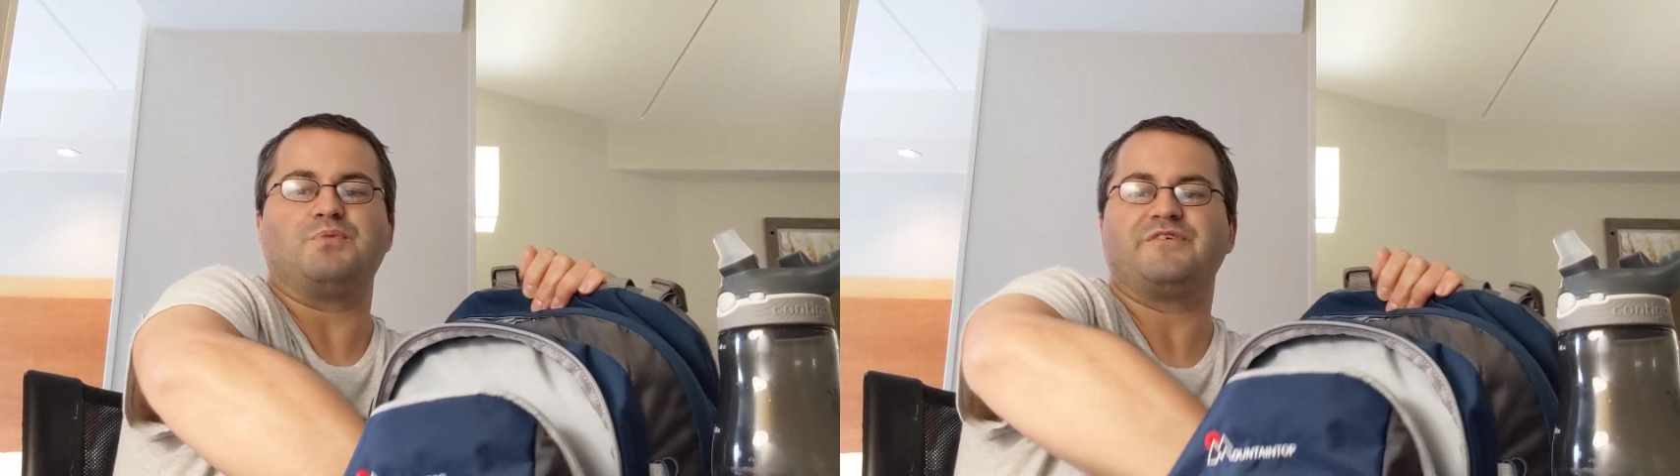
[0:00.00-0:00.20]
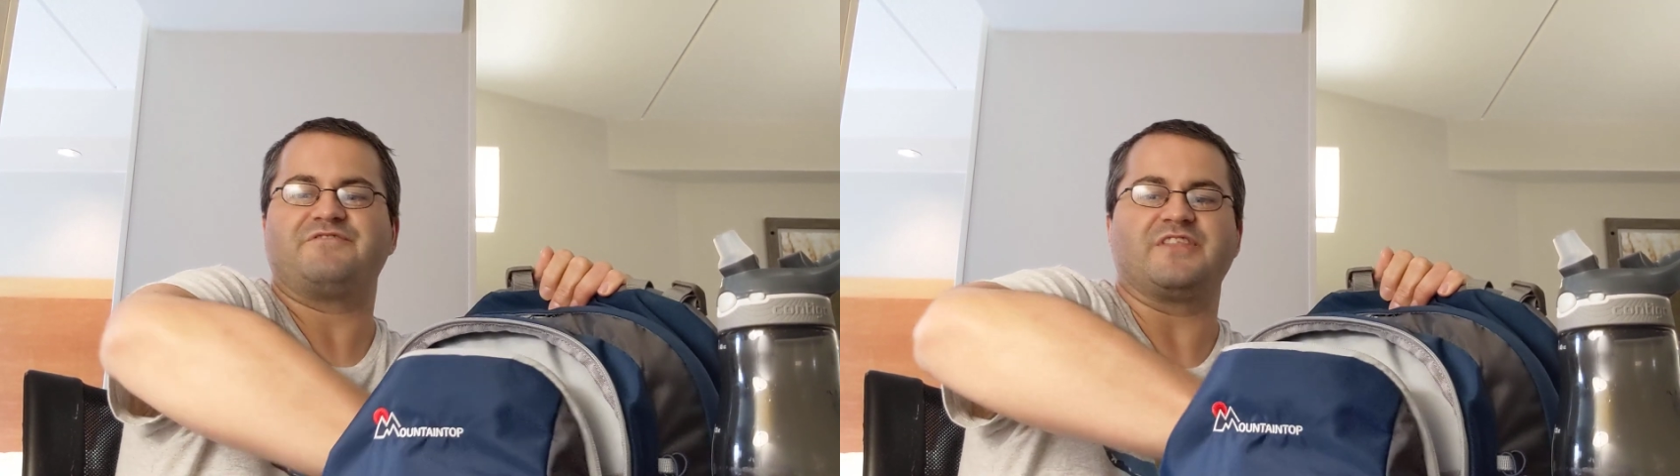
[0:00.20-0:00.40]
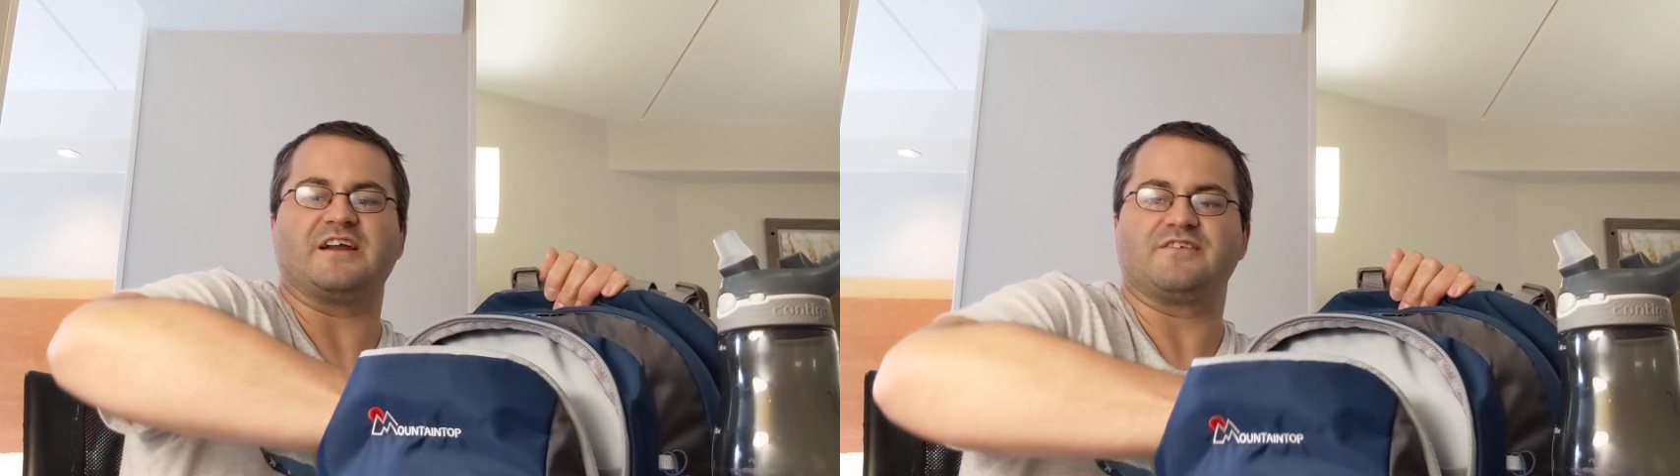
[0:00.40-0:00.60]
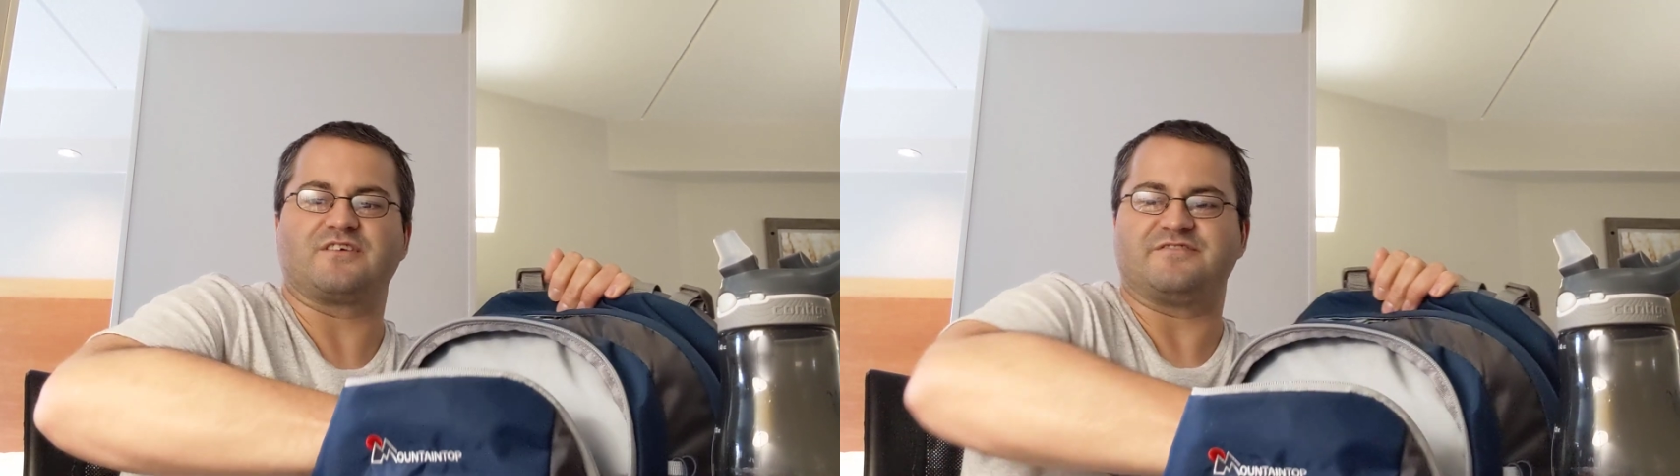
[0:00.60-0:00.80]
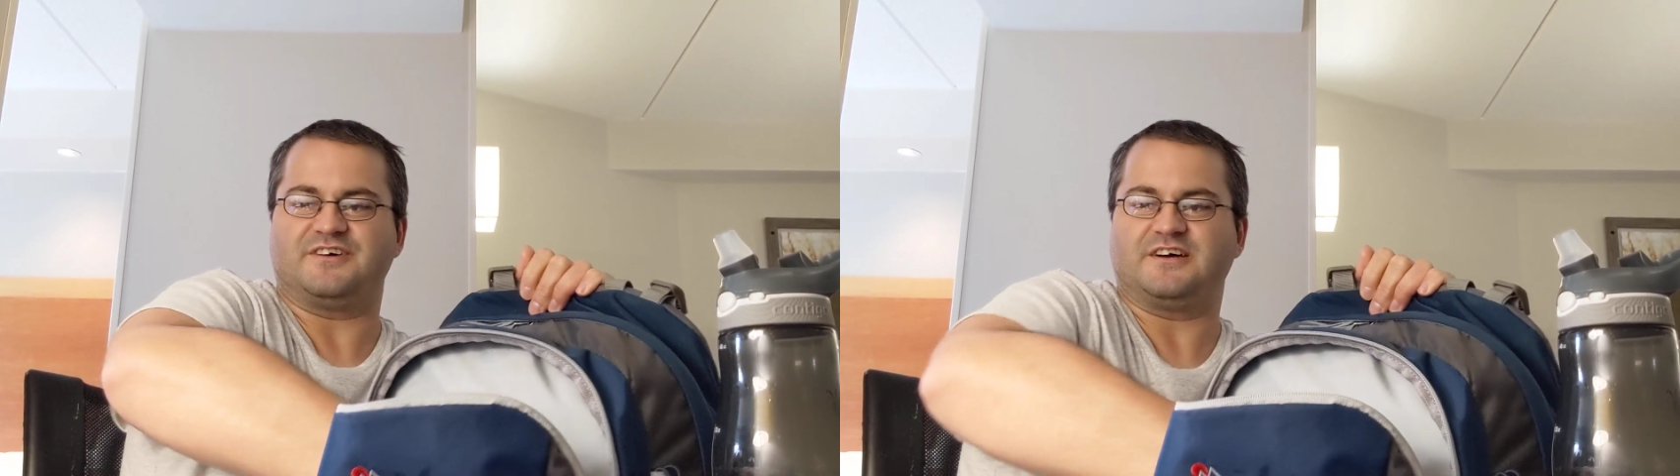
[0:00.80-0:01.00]
point for that is
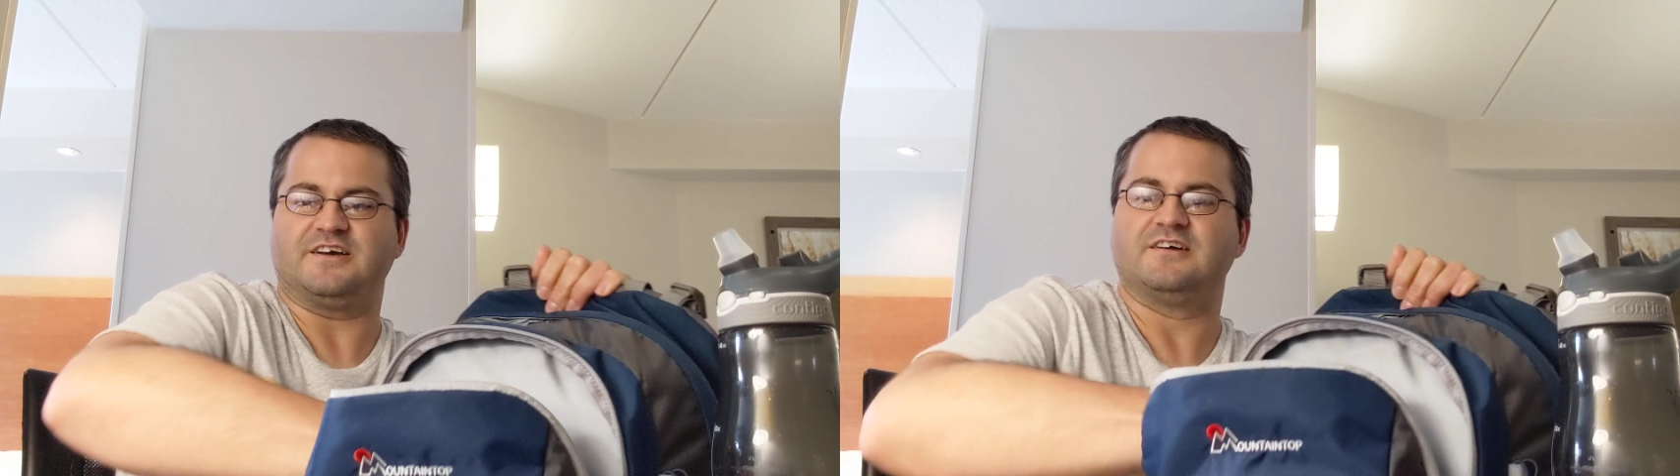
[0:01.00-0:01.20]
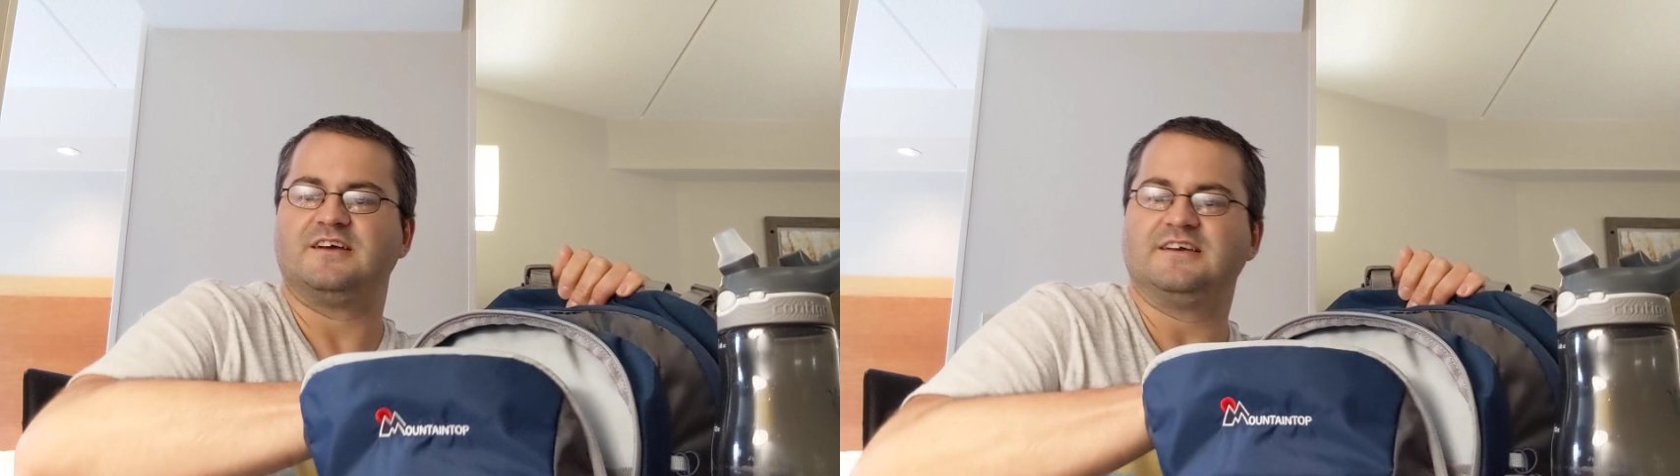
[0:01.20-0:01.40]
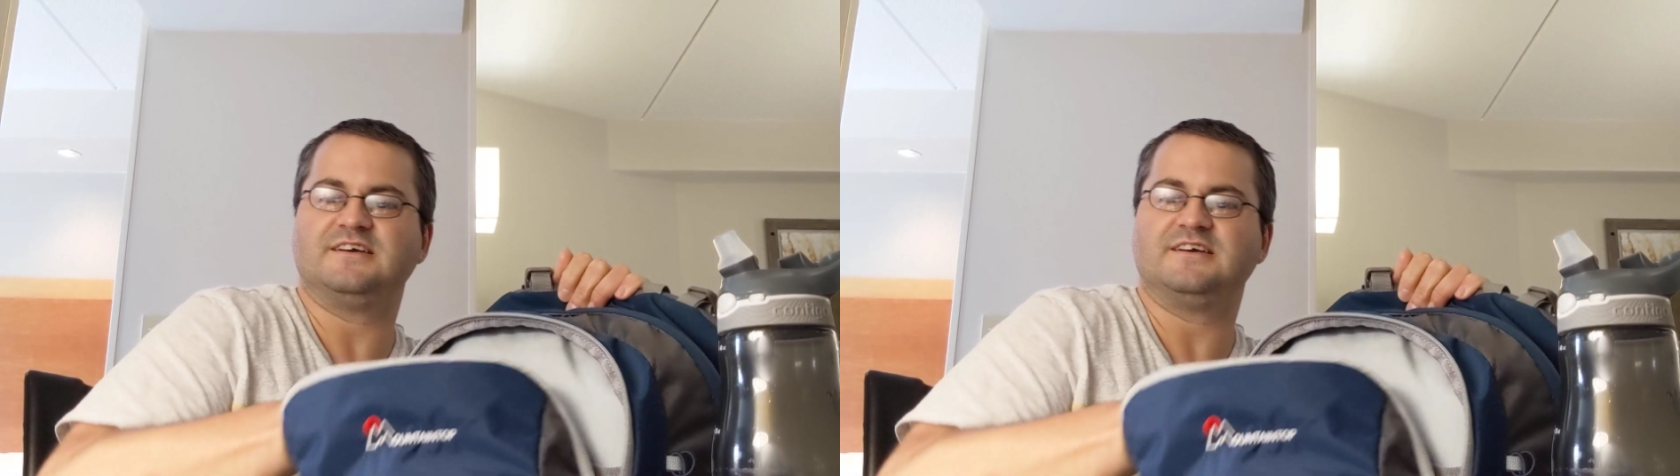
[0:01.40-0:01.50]
good for her.